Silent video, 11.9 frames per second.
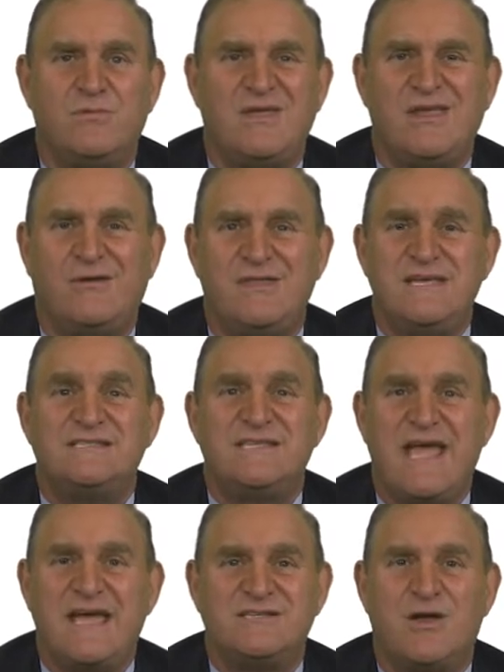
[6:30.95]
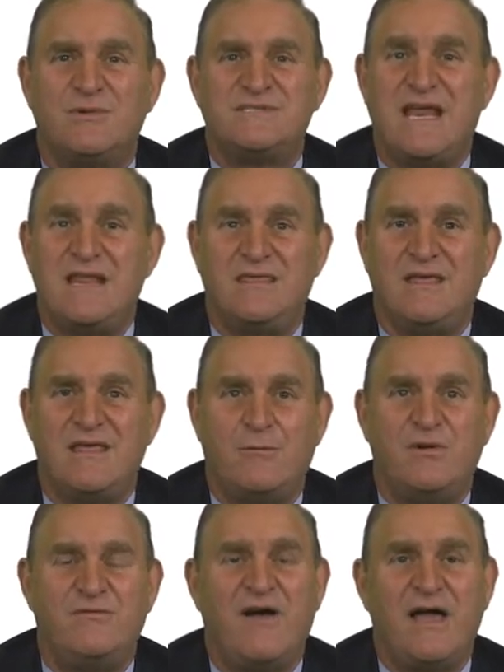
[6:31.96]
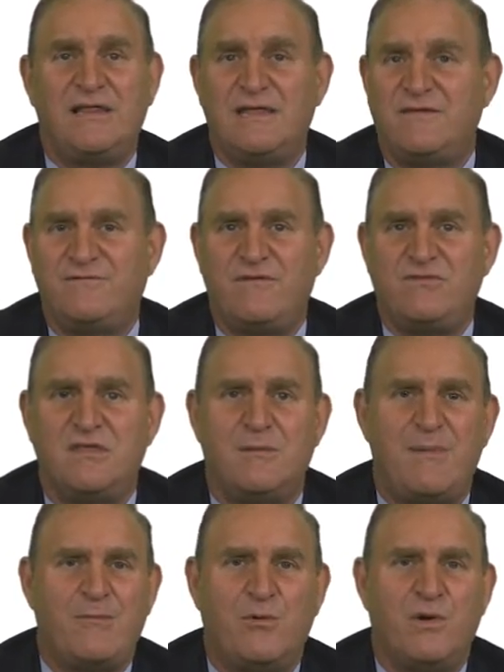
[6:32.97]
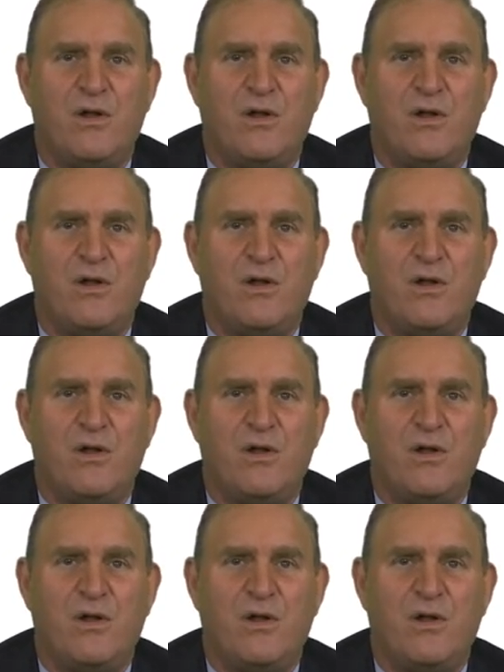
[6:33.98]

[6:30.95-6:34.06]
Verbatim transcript: you know, these days almost anything that would violate the 15th Amendment